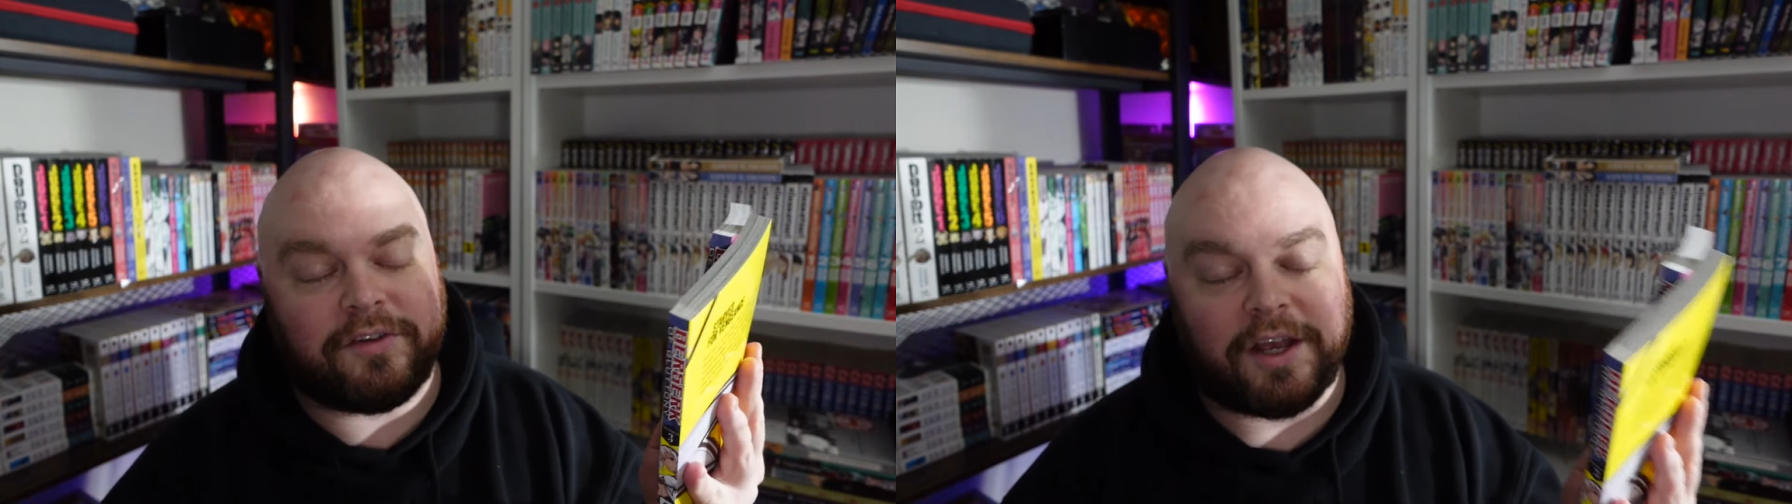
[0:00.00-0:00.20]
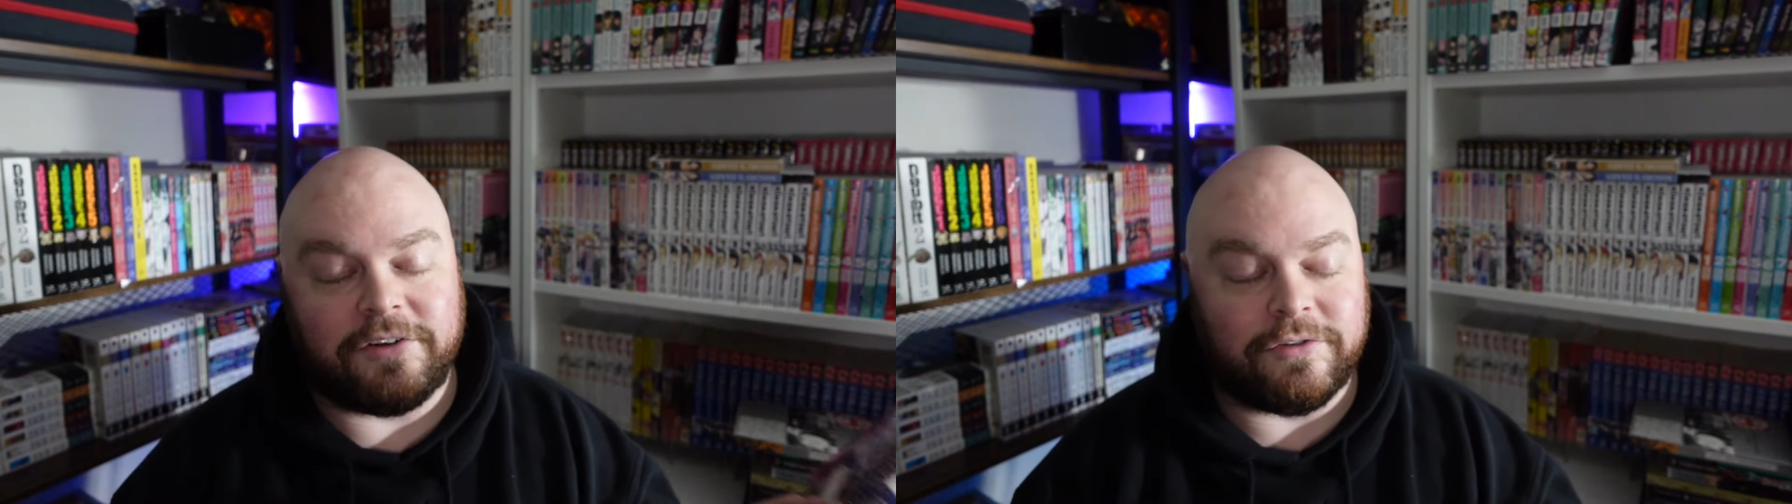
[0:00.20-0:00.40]

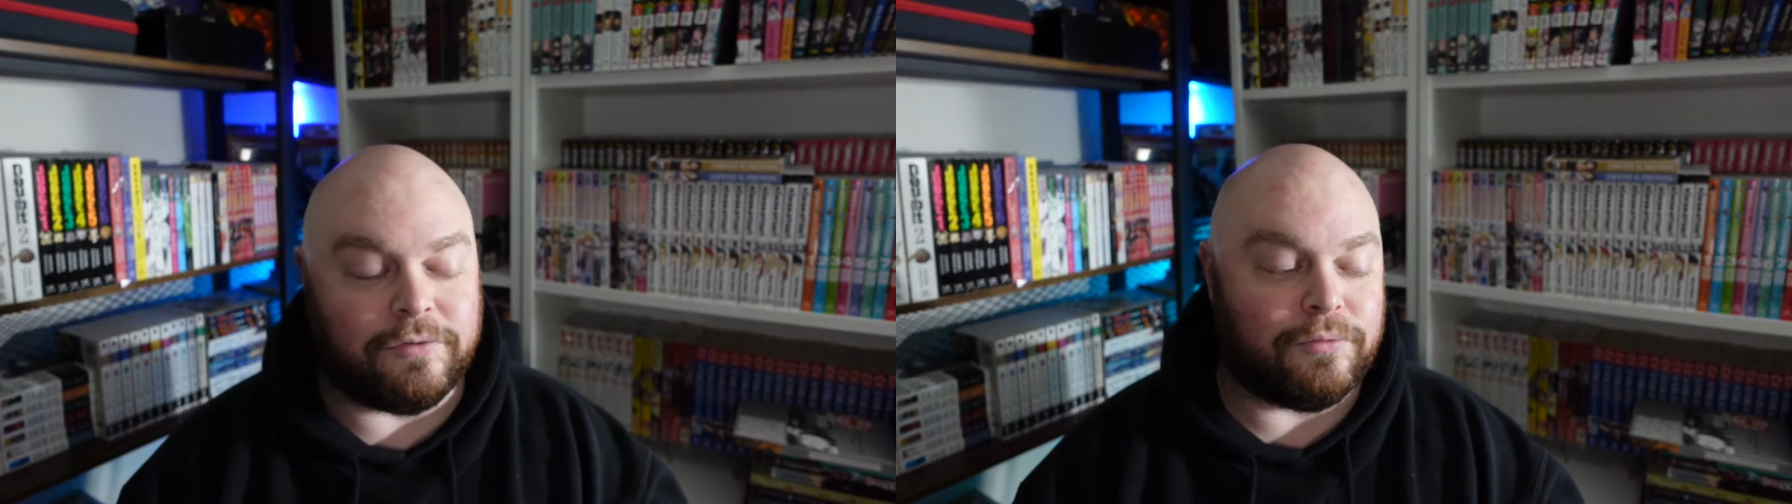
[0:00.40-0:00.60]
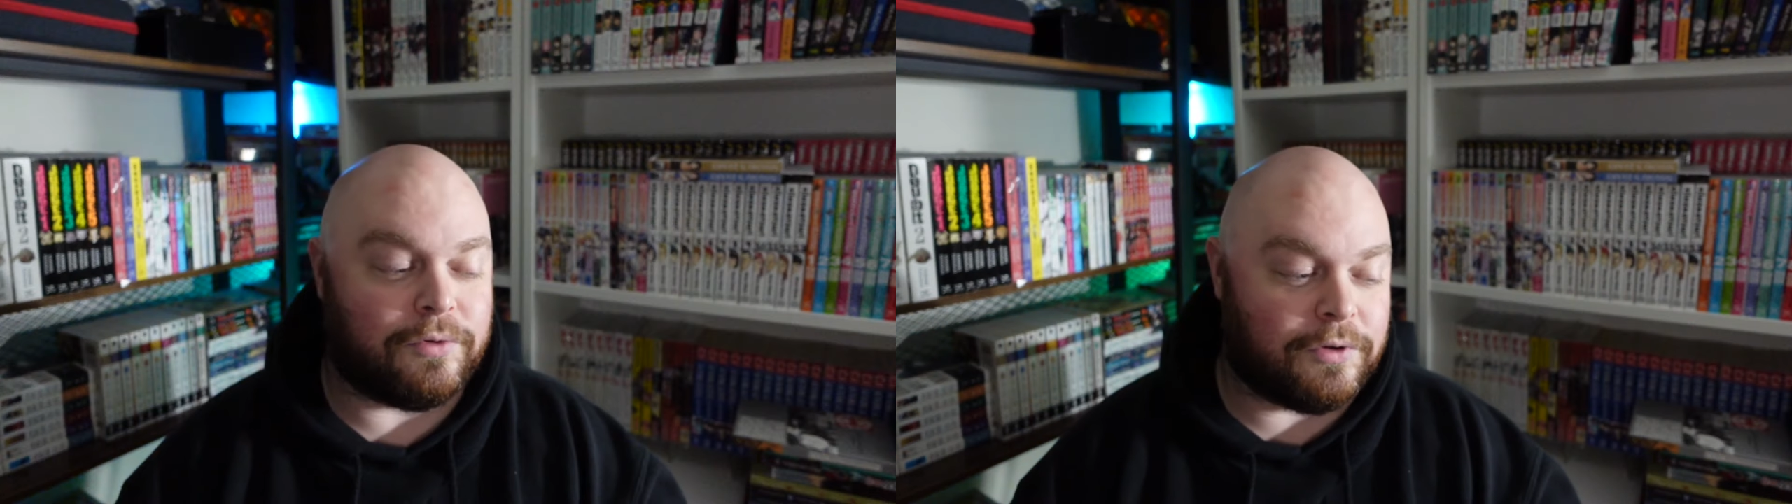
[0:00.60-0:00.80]
actually
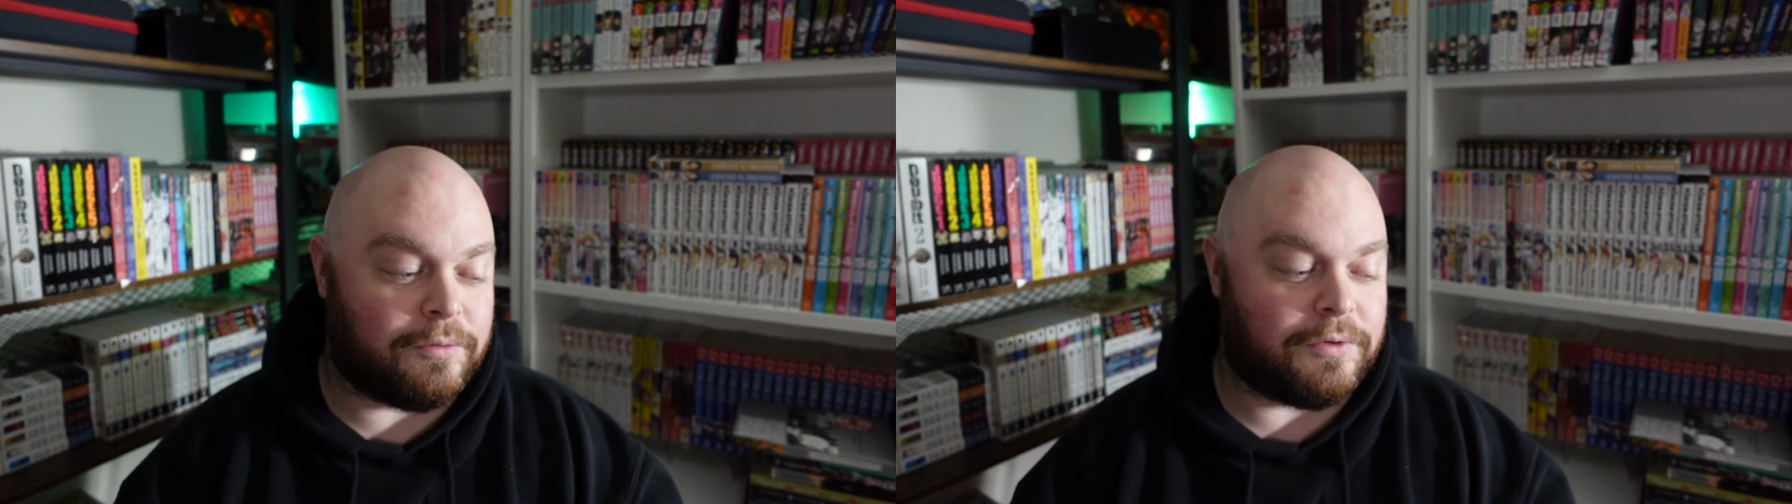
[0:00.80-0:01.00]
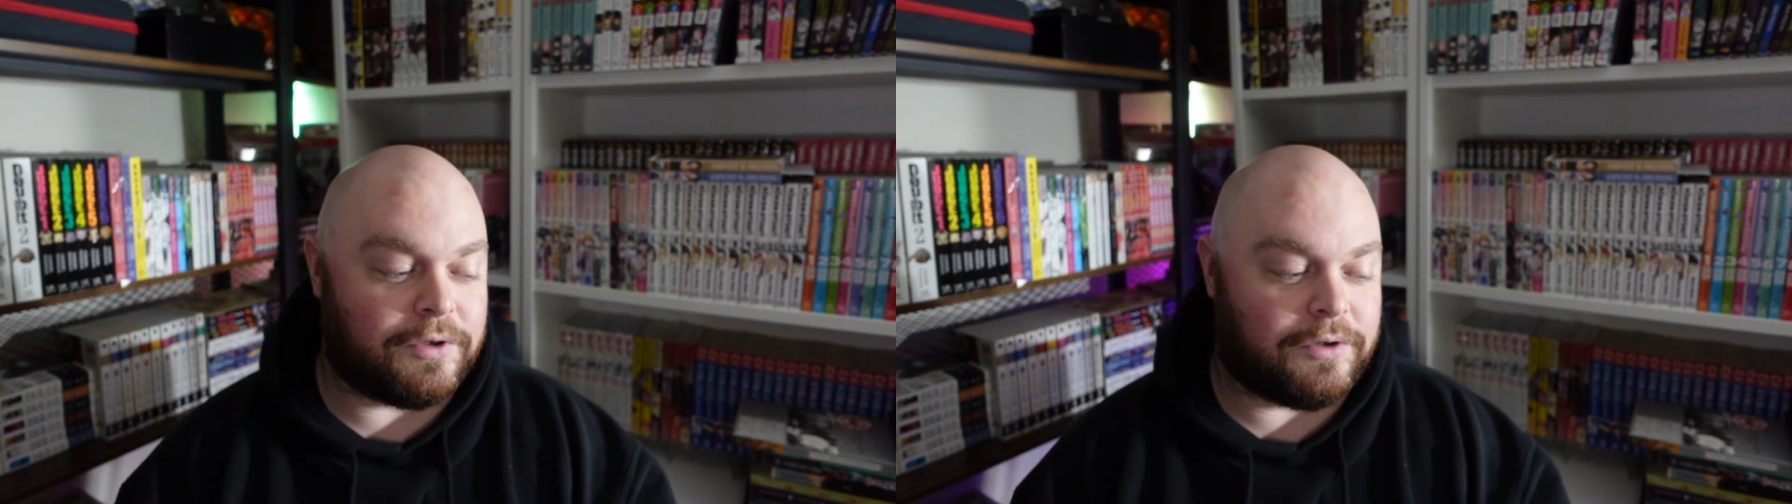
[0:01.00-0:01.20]

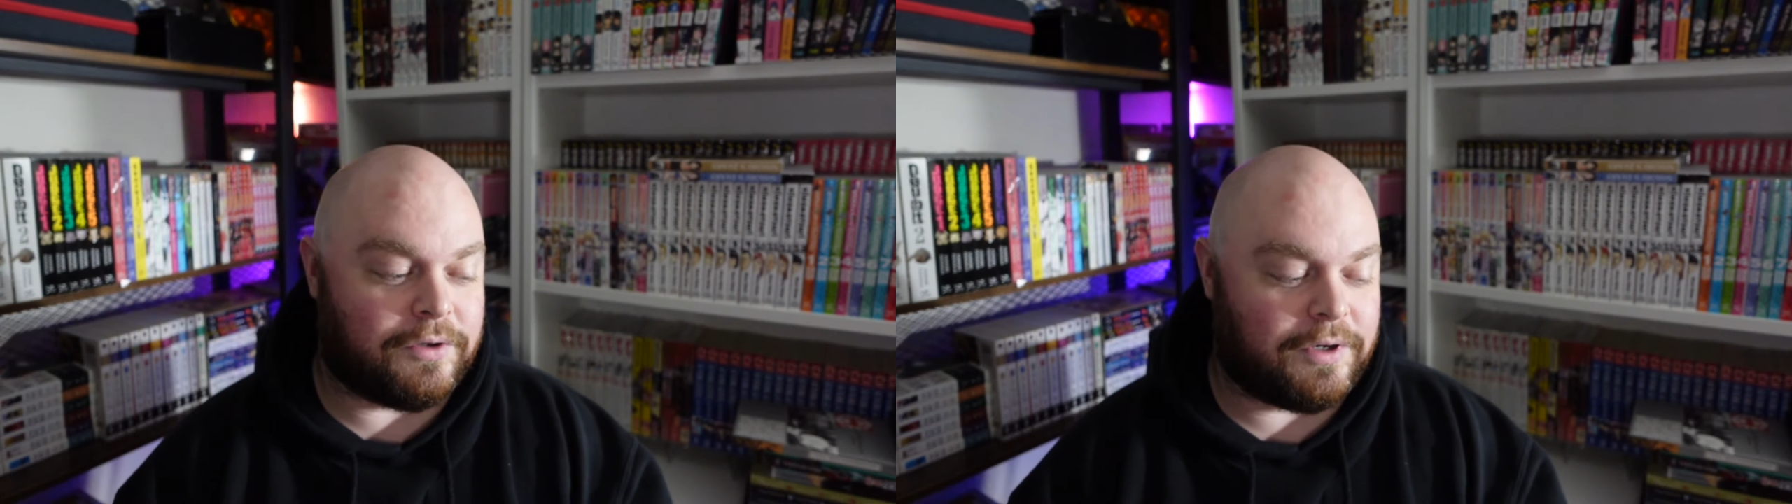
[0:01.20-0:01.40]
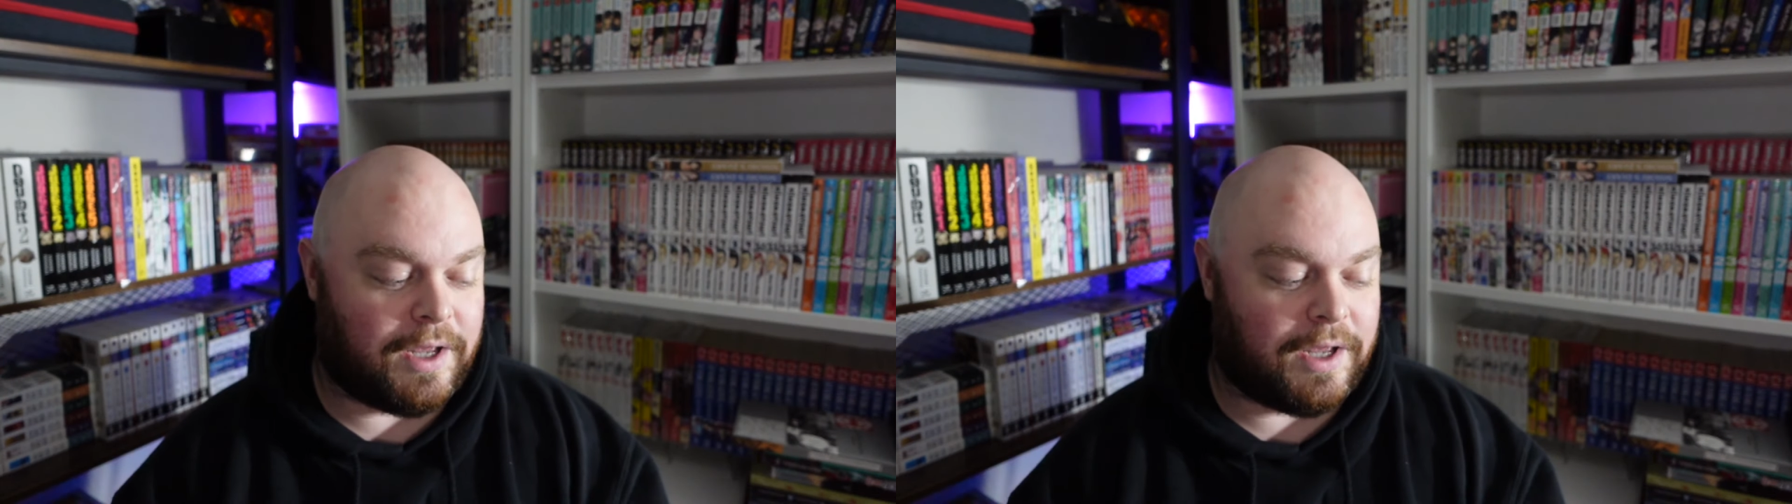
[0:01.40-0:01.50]
really good.